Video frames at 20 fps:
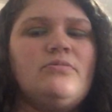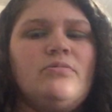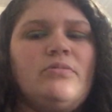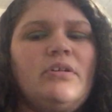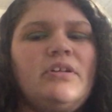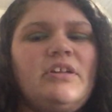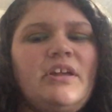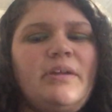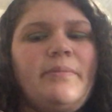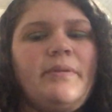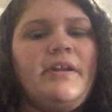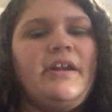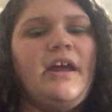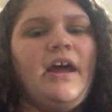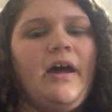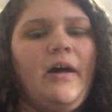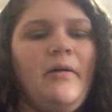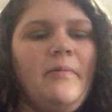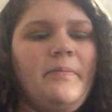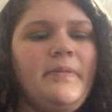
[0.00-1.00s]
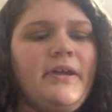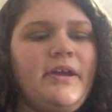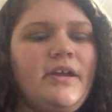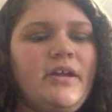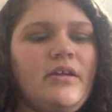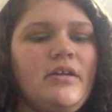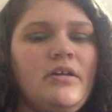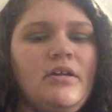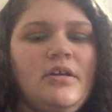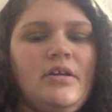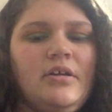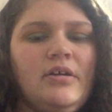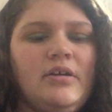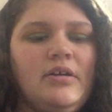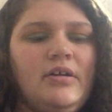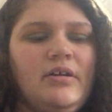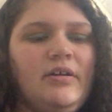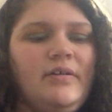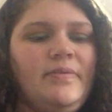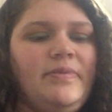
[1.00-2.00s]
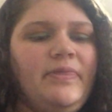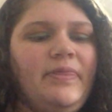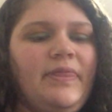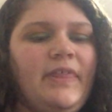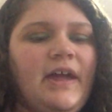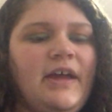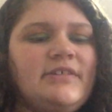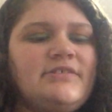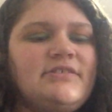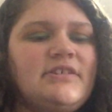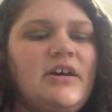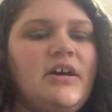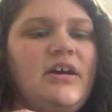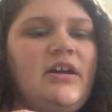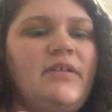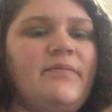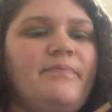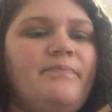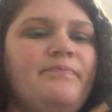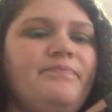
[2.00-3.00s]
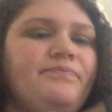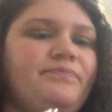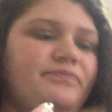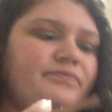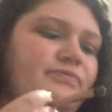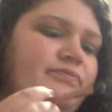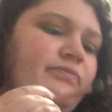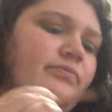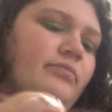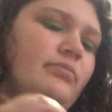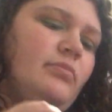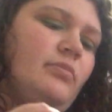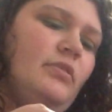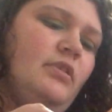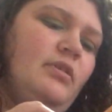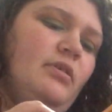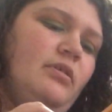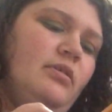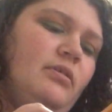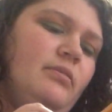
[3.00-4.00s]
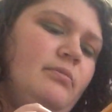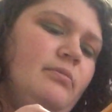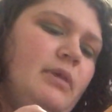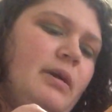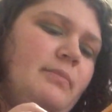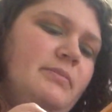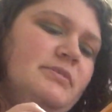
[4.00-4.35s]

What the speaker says: really been helping. That time, my